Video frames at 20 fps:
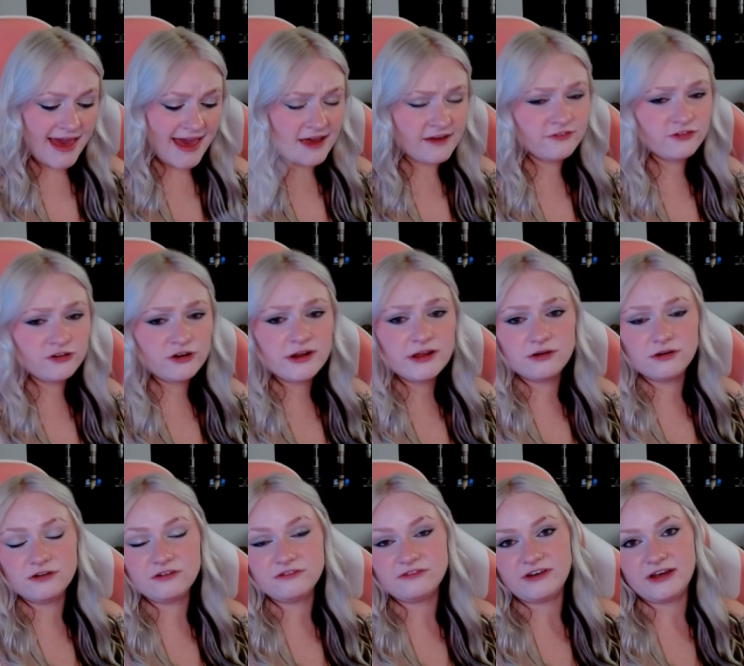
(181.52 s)
After I
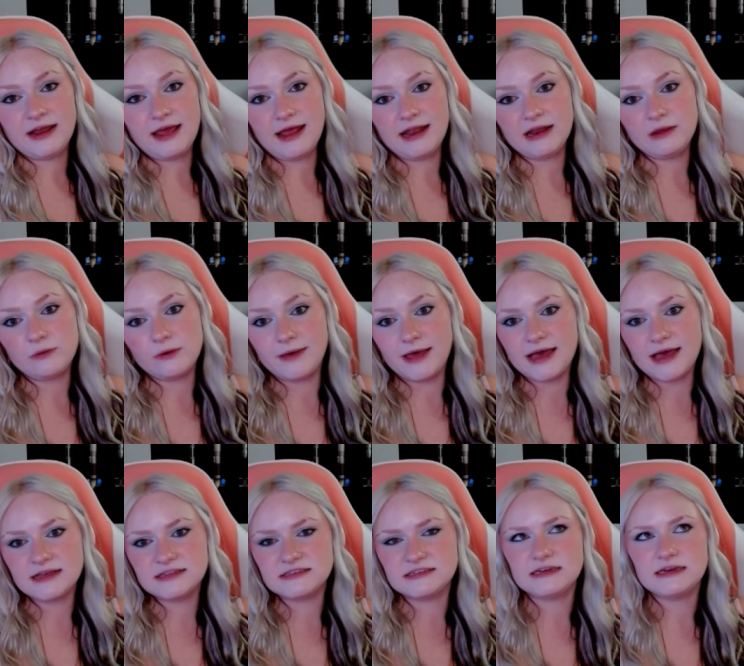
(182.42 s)
couldn't find it anywhere but
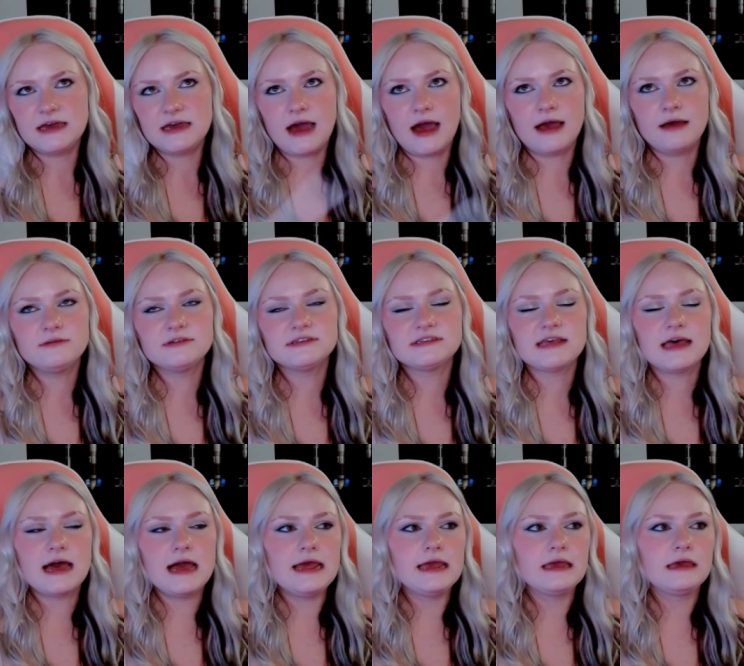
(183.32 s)
Etsy, I was
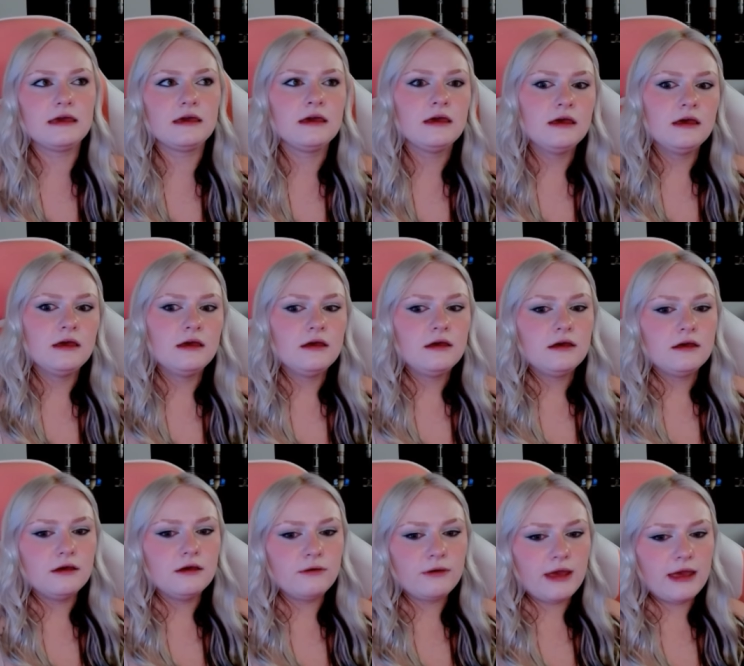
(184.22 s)
like,
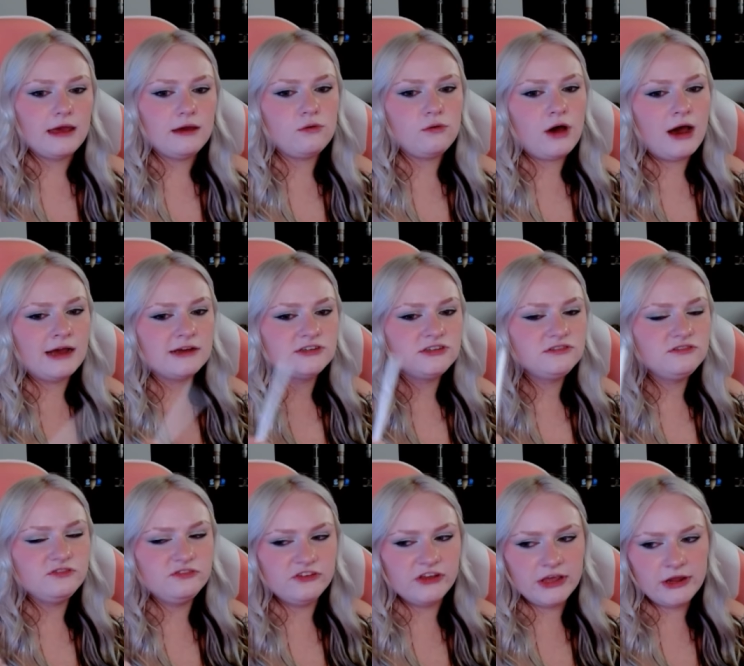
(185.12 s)
okay, well, I should
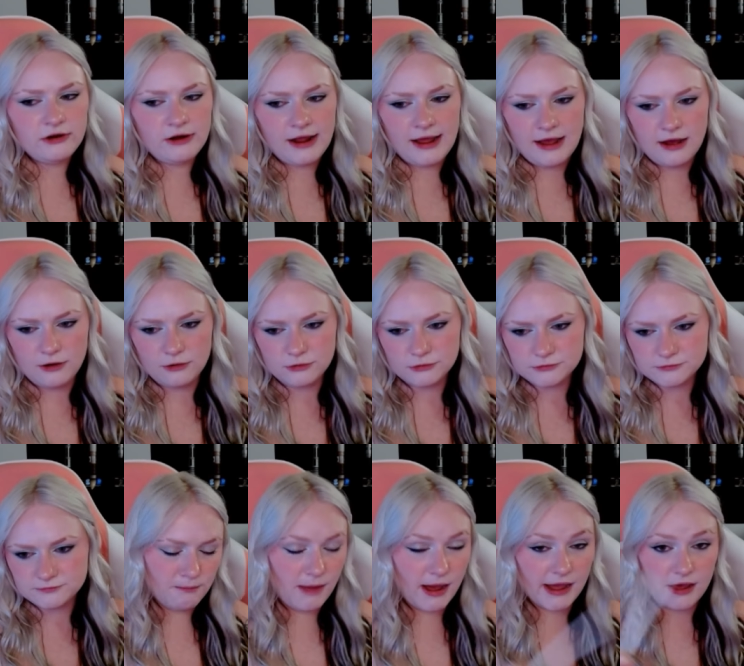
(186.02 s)
figure out
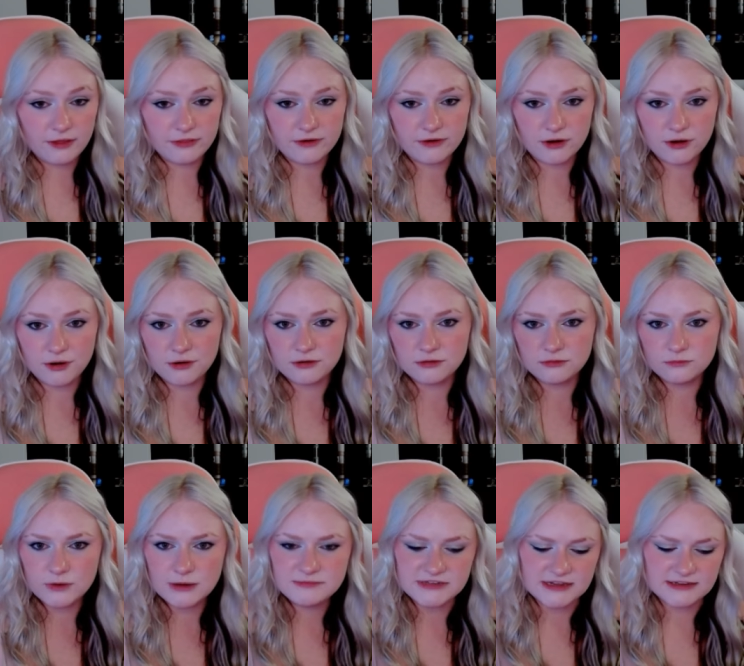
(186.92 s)
my other
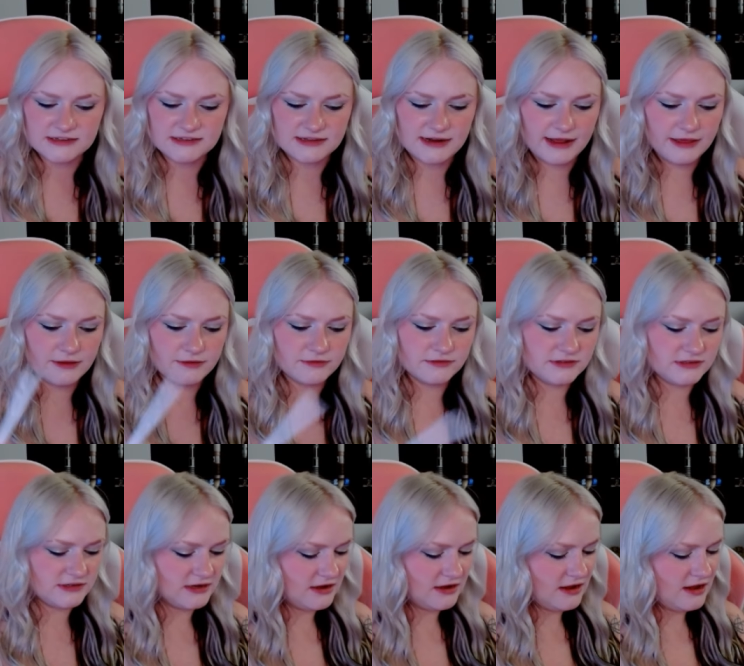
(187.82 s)
websites that I
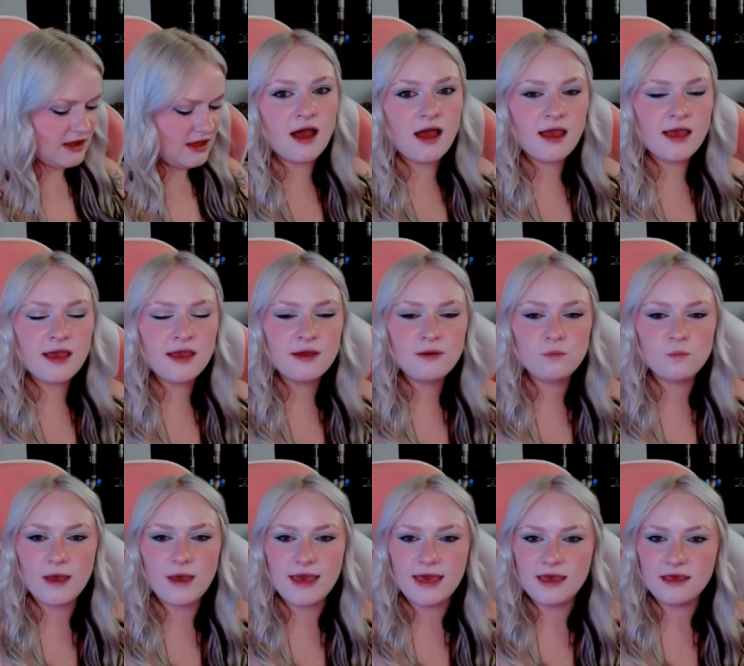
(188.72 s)
used. I
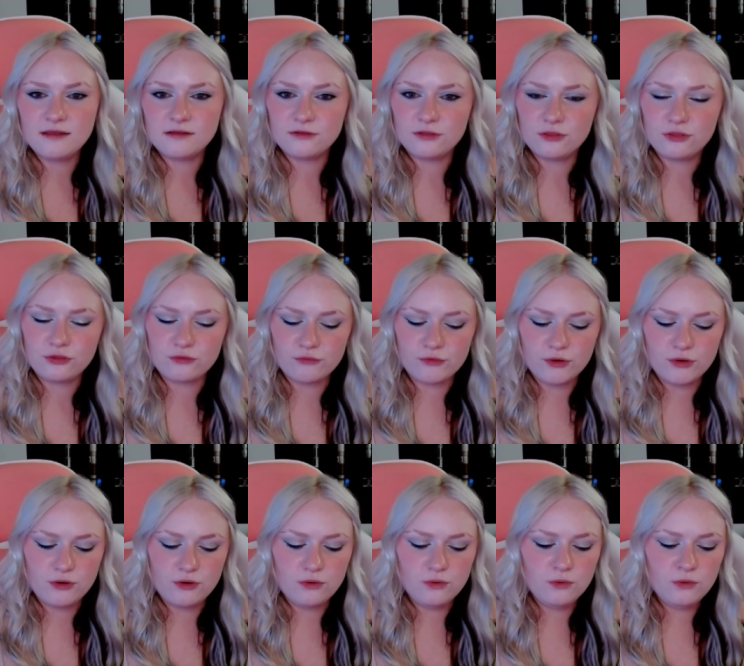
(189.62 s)
went
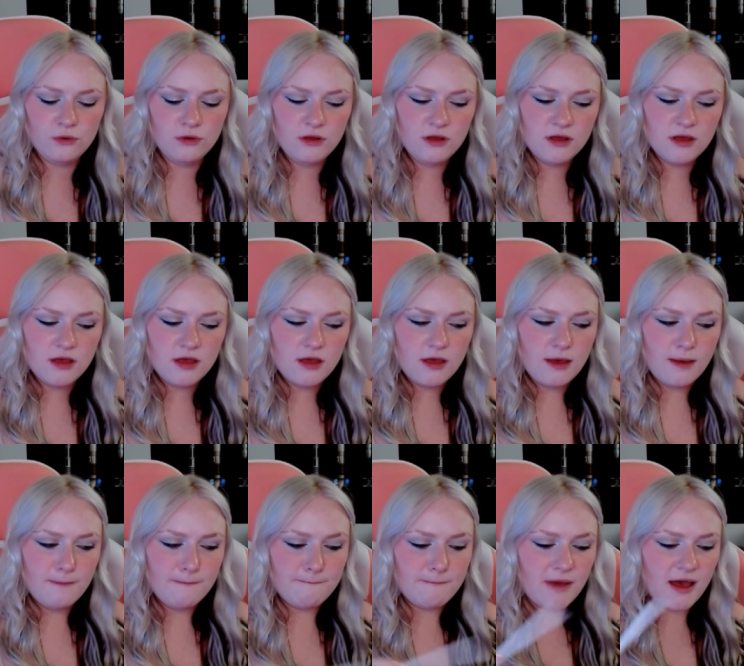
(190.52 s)
through
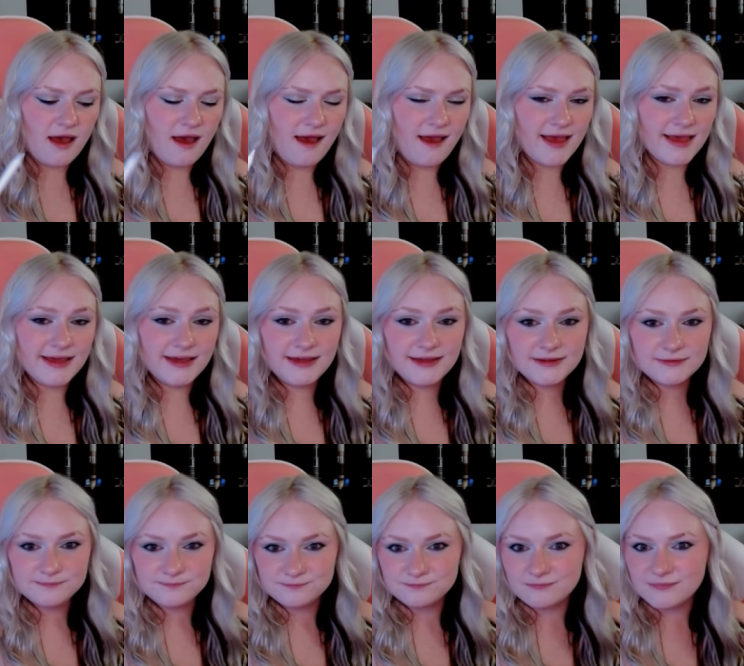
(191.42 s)
my
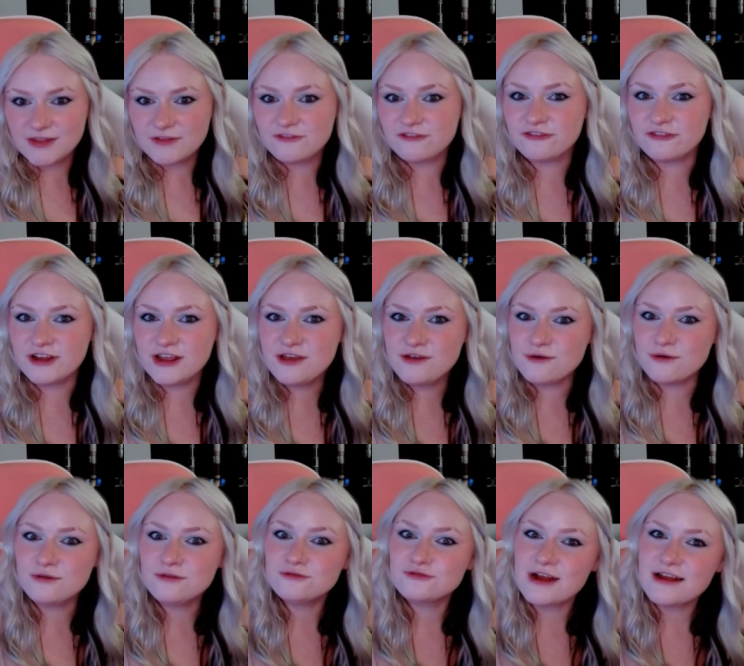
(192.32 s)
free
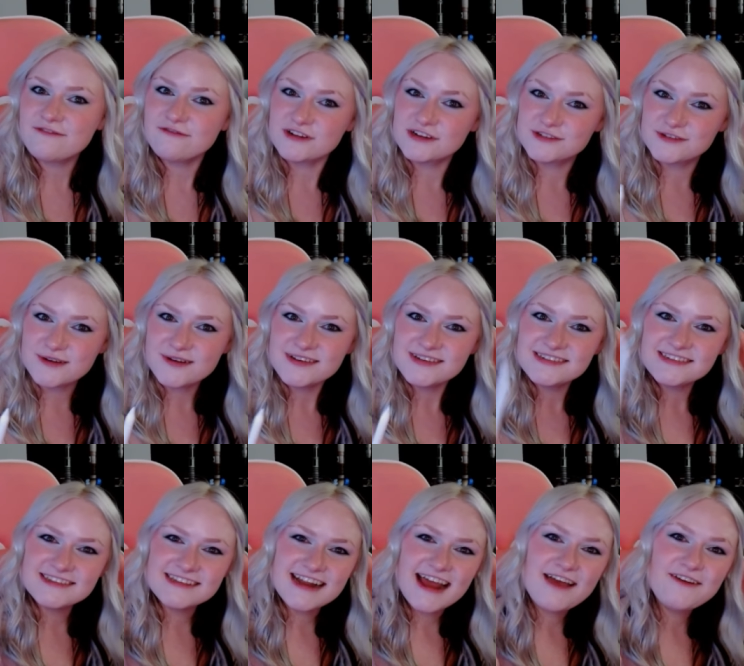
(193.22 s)
Google Drive resource
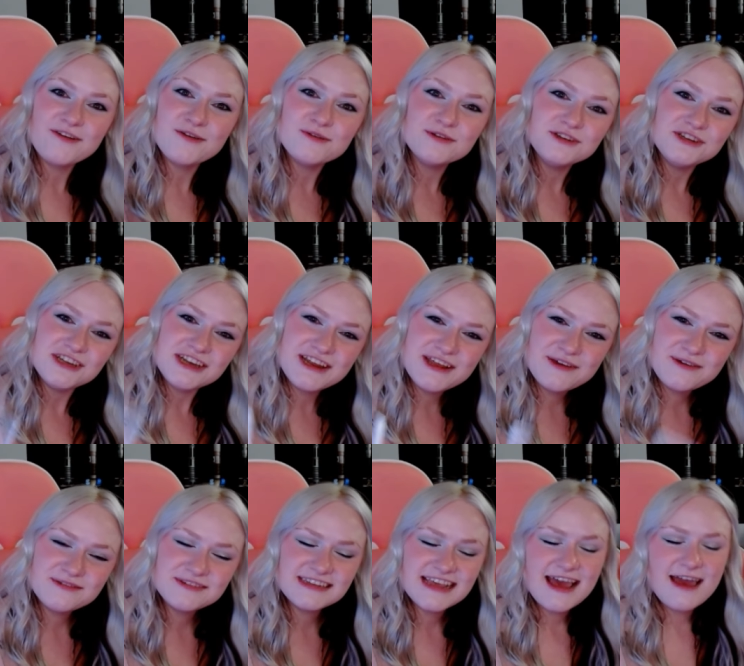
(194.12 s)
that everyone should
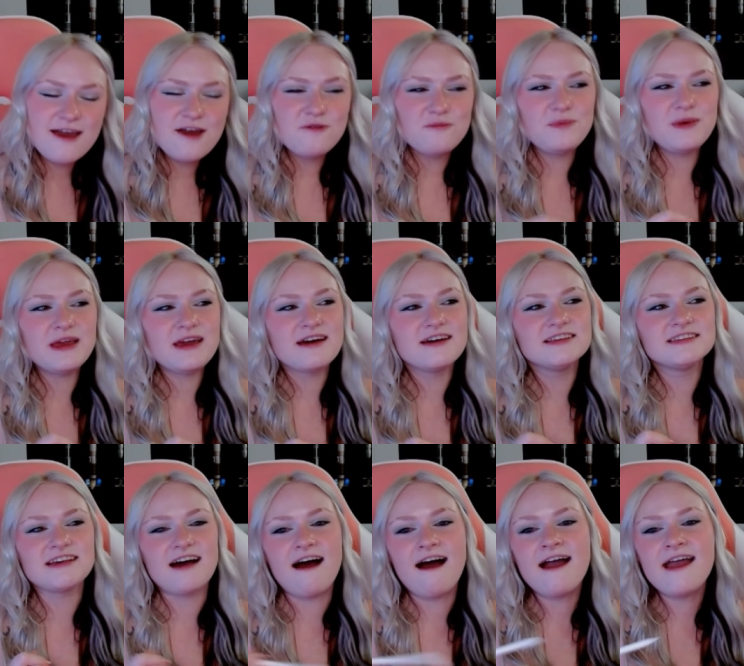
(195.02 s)
use, because
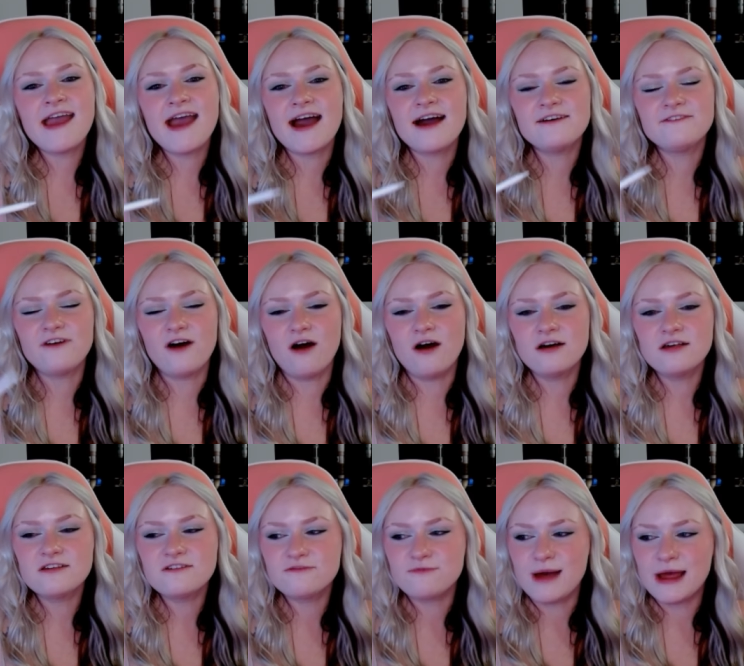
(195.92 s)
I have
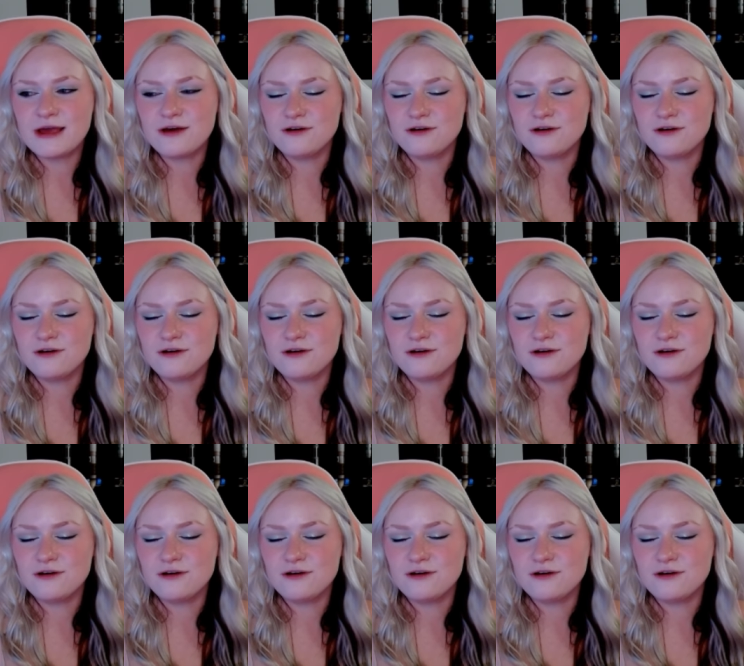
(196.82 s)
all of my